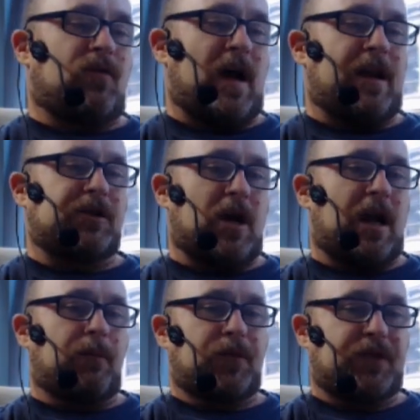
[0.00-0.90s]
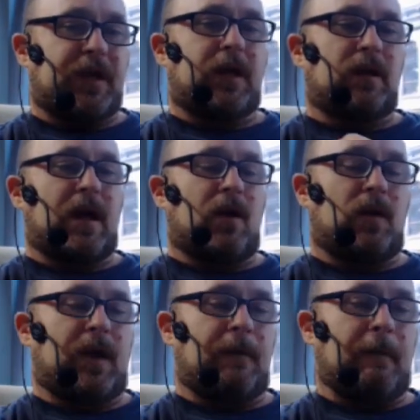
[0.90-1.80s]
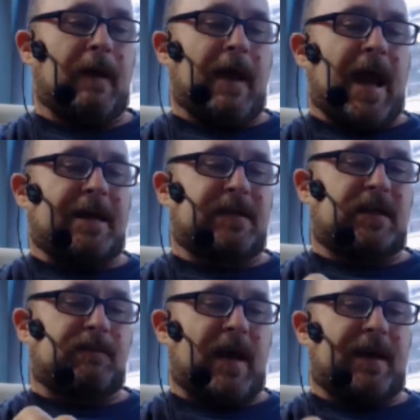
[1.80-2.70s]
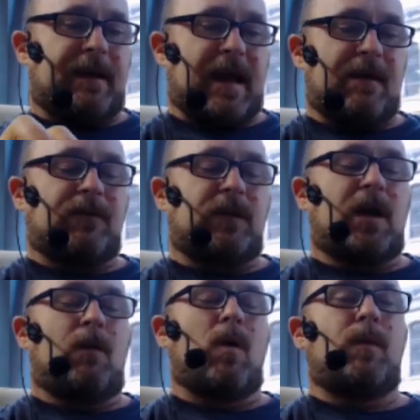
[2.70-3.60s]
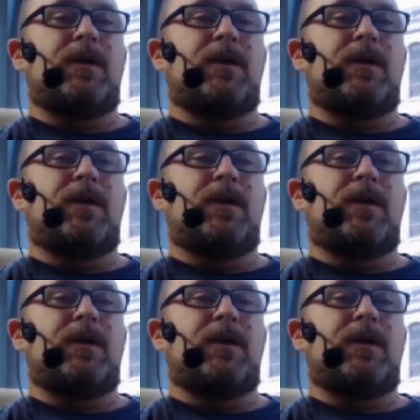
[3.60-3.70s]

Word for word: find in China, particularly, has expanded heavily on what we